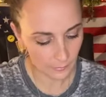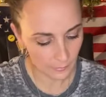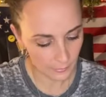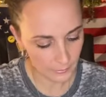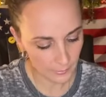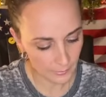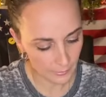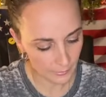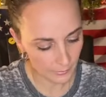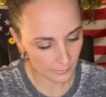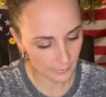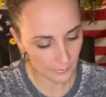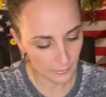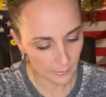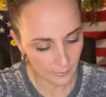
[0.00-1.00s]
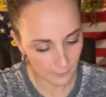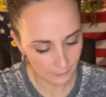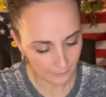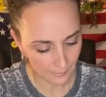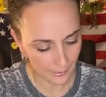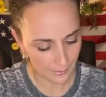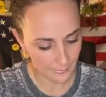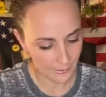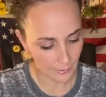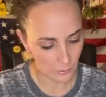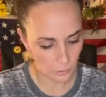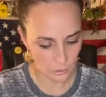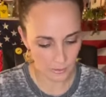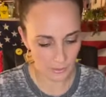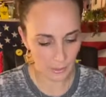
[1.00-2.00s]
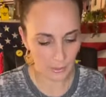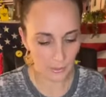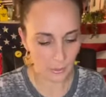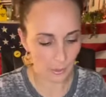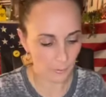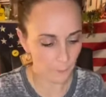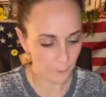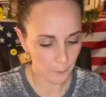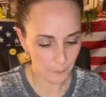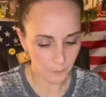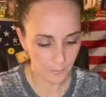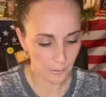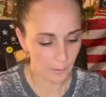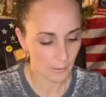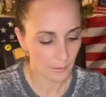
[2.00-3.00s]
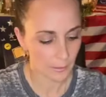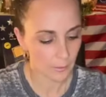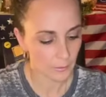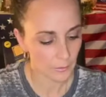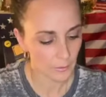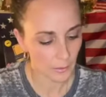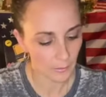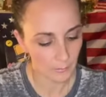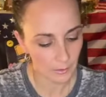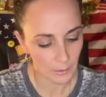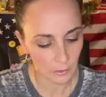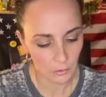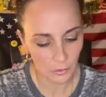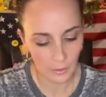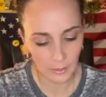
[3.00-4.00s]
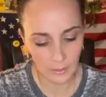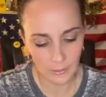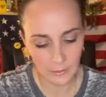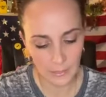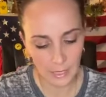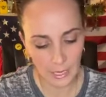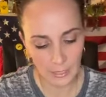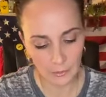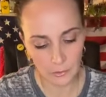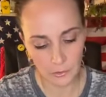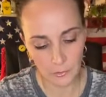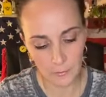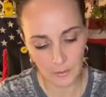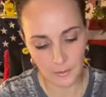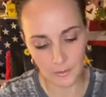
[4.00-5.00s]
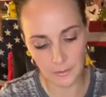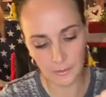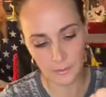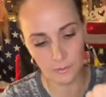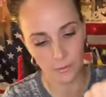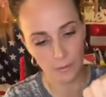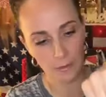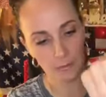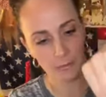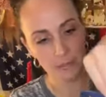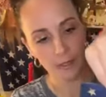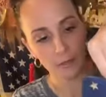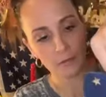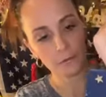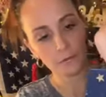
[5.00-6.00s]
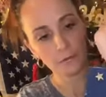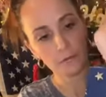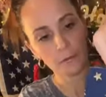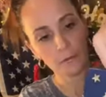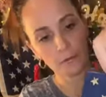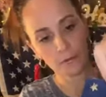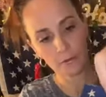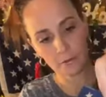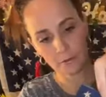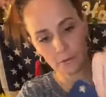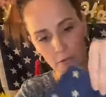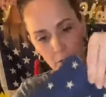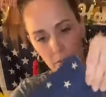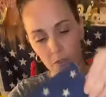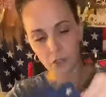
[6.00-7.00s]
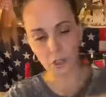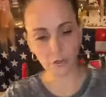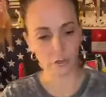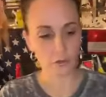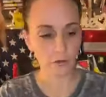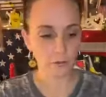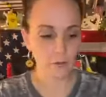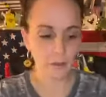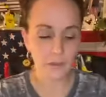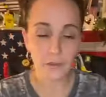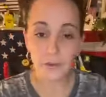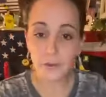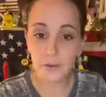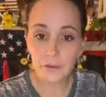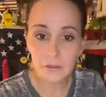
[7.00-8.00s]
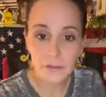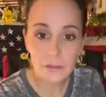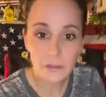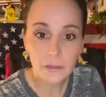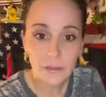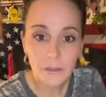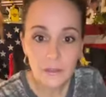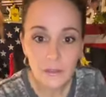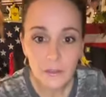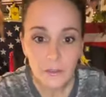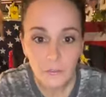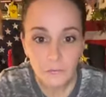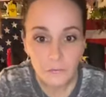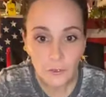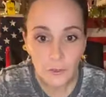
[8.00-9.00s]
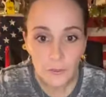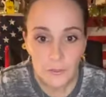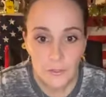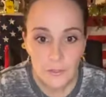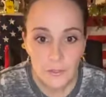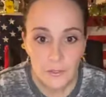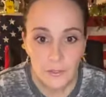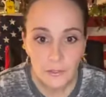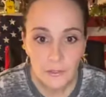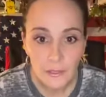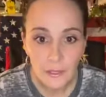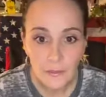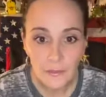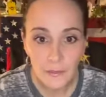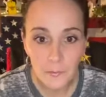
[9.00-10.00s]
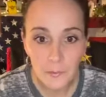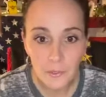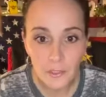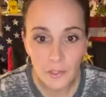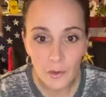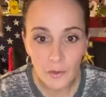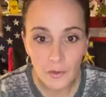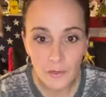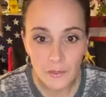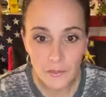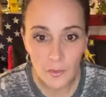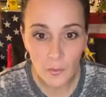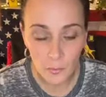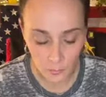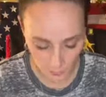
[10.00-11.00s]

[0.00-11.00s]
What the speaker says: That's it. That's how she's got to go. So I'm going to try and attach the pieces to themselves, to each other rather, first, and then put it on as a